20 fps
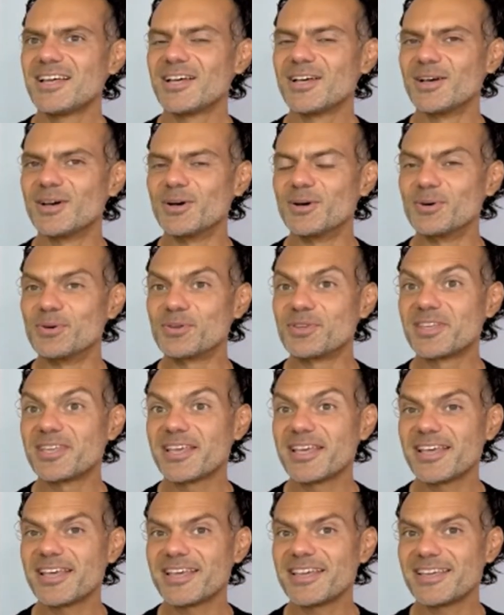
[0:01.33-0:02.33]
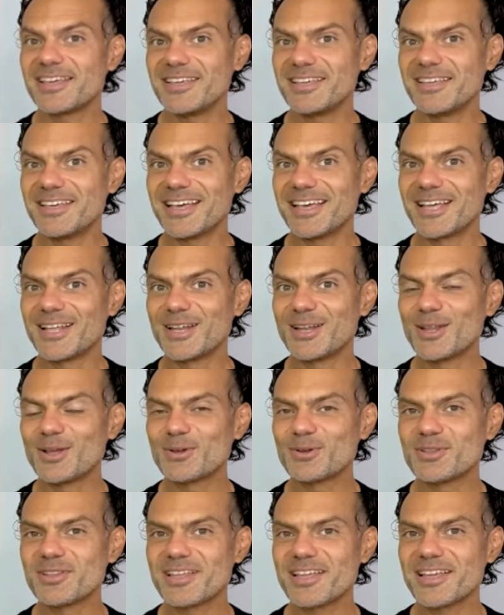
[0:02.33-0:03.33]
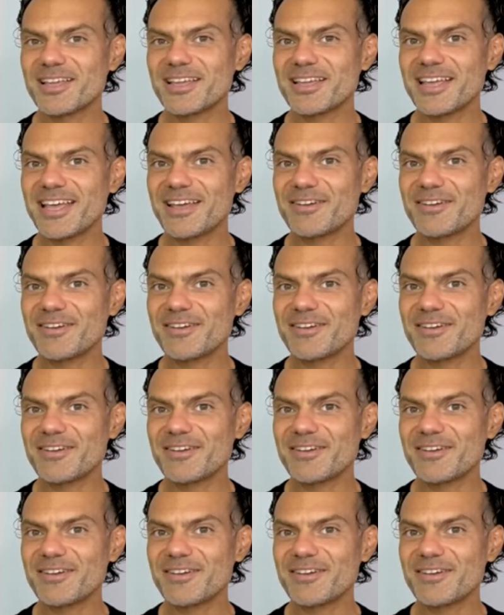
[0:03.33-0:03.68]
Okay, hello there,